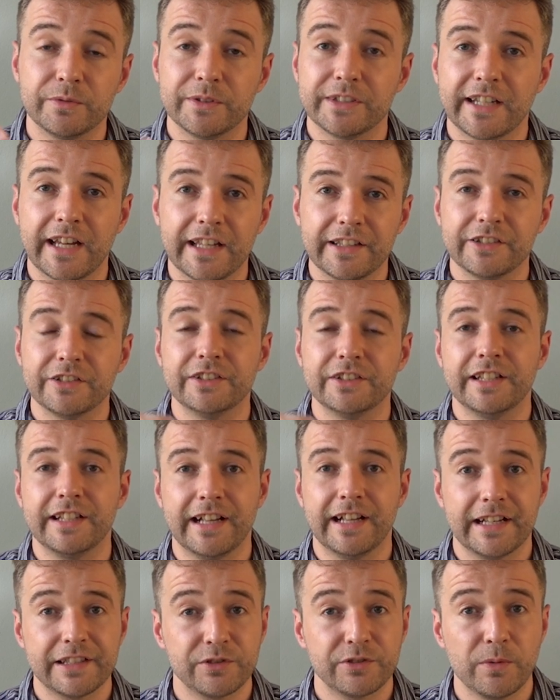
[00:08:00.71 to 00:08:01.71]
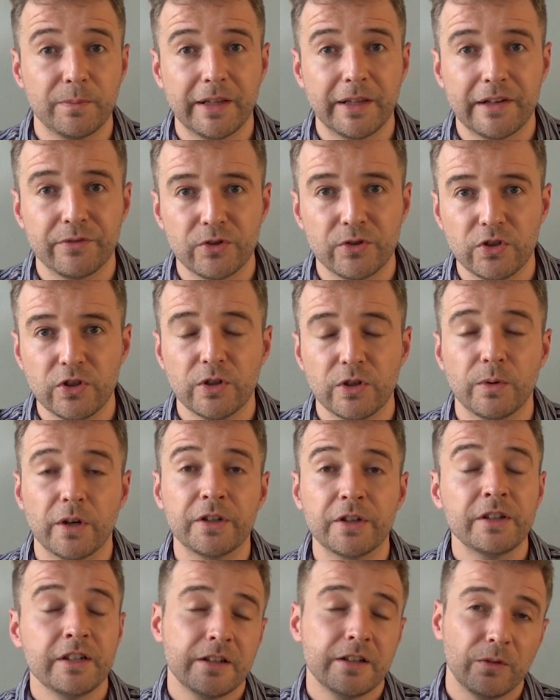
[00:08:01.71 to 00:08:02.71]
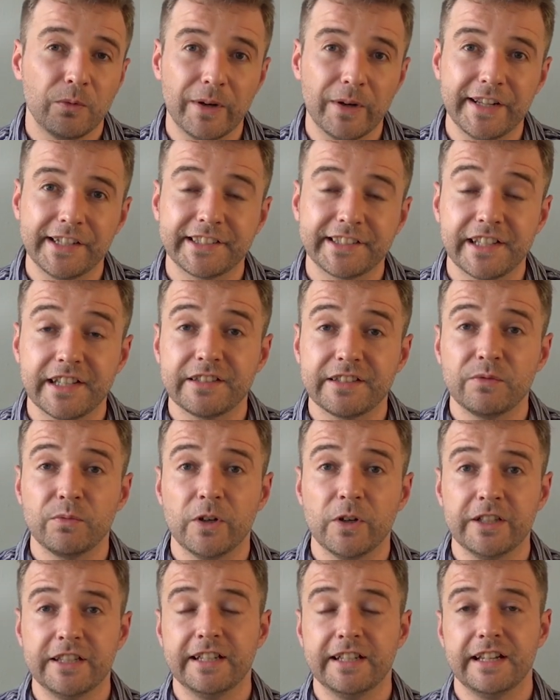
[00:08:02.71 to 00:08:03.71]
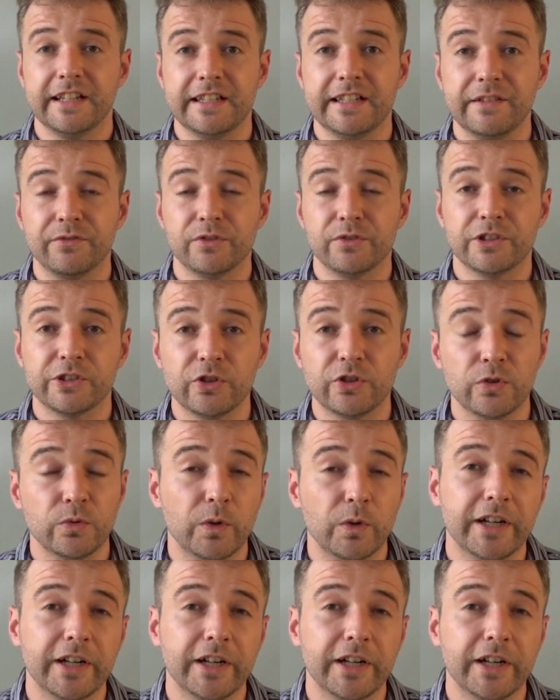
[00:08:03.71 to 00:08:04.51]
was cancelled and I had to apply for a new one when I started working at a different school.